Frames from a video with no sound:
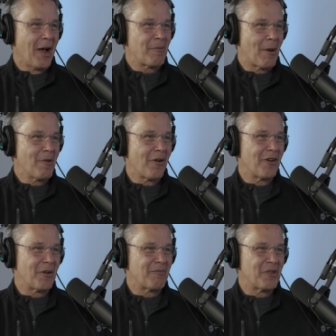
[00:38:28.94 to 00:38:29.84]
I'm coming
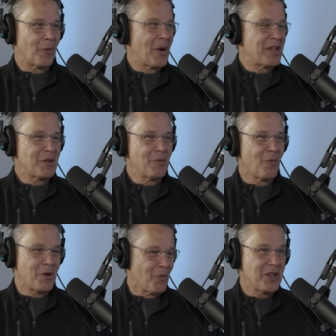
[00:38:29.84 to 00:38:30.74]
over to, to wake you.
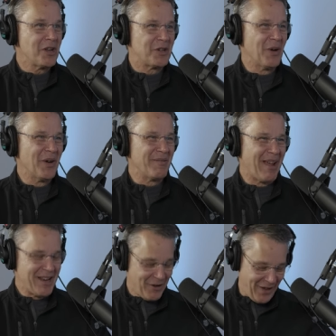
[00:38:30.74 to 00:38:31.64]
What what are you doing,
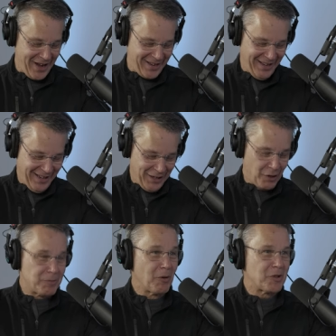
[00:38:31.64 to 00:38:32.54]
man? You're like,
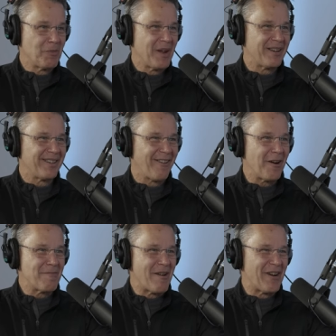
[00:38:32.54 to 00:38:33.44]
you're supposed to be at
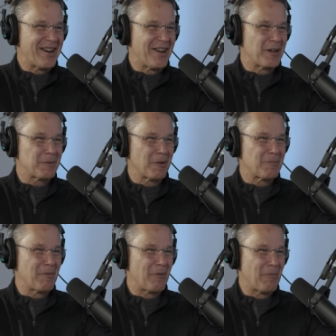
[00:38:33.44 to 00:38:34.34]
guard mount right now. You're
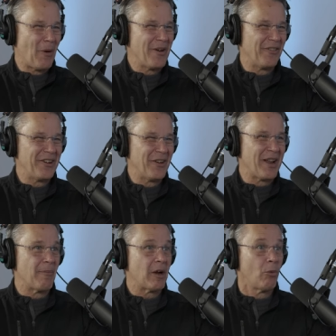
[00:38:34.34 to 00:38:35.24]
supposed to be reporting for
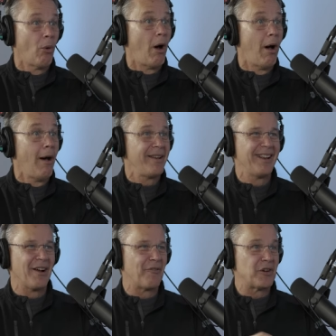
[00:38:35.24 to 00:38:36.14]
duty. I'm like,
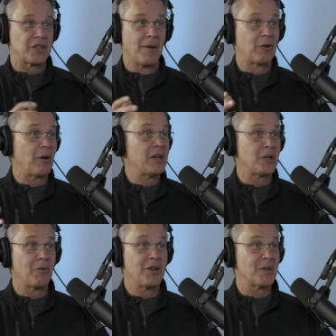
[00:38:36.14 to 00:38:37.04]
what? You know, for some
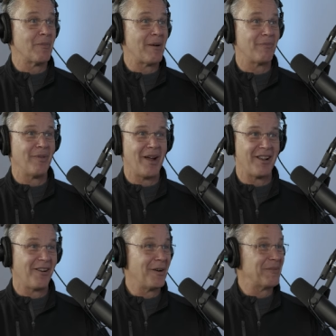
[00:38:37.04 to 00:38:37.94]
crazy reason, my,
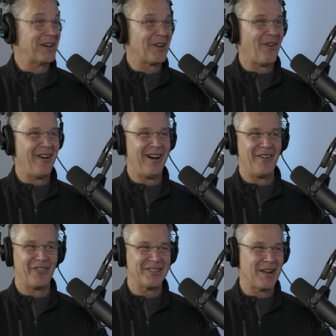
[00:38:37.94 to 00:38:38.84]
my alarm didn't go
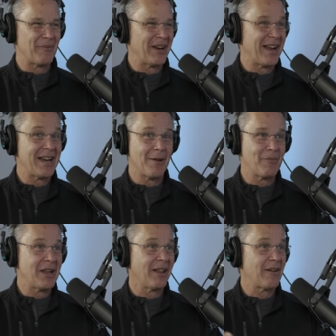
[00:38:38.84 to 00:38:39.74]
off or something. And I
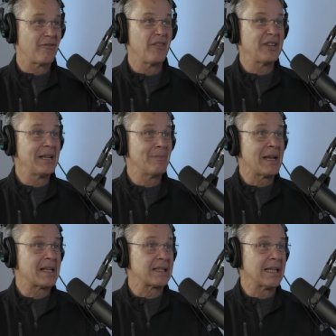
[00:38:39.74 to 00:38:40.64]
ended up being like 15
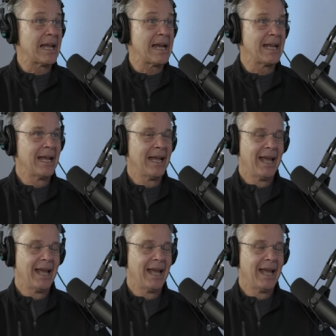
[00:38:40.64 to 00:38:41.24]
minutes late.